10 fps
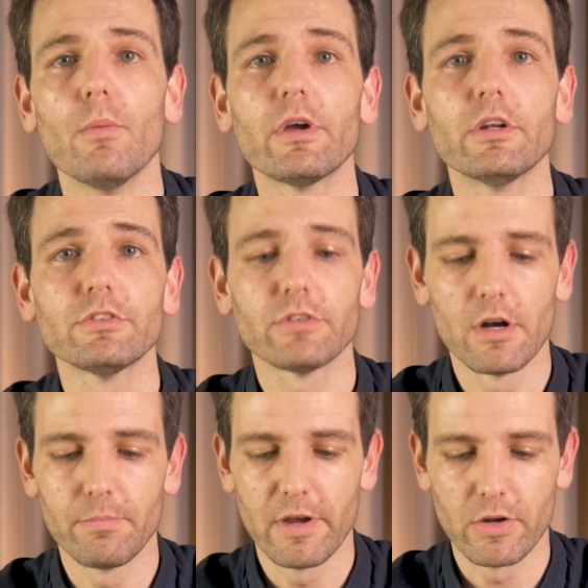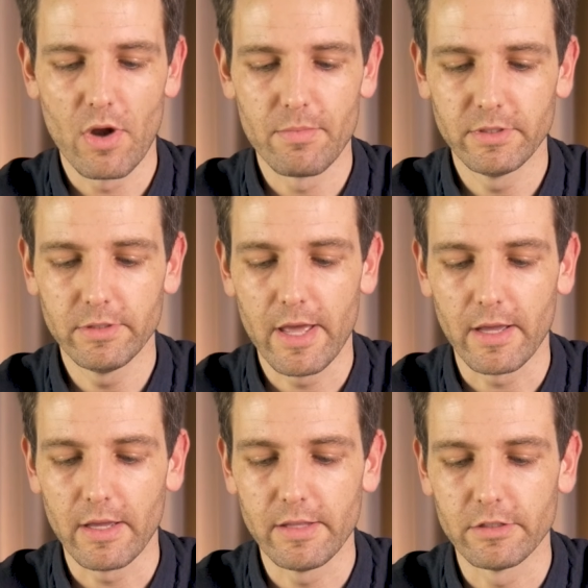we're gonna start by grabbing the
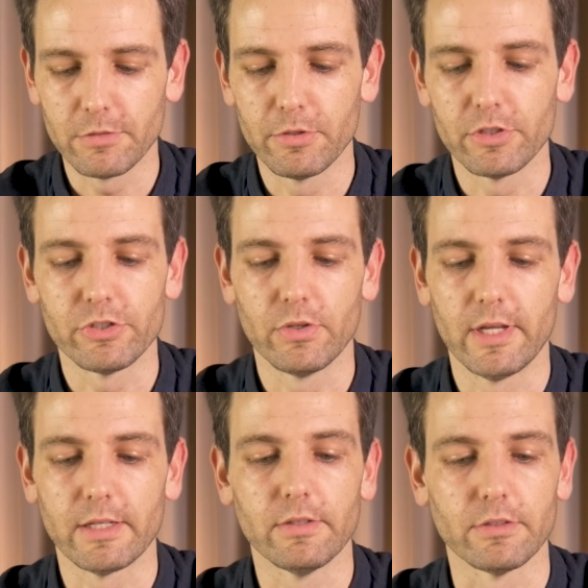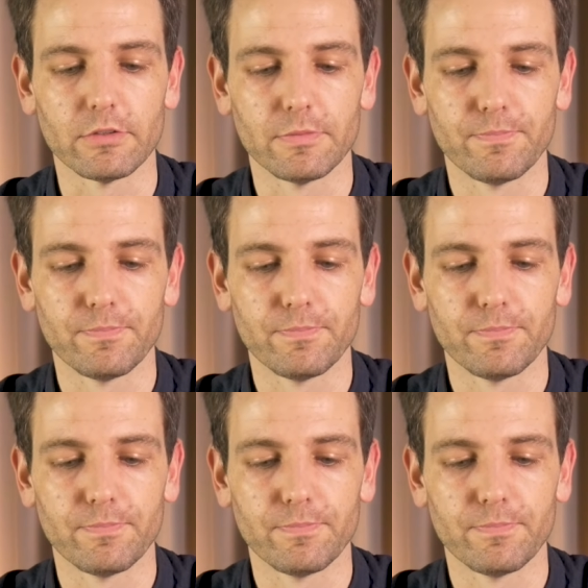deck in this position like this.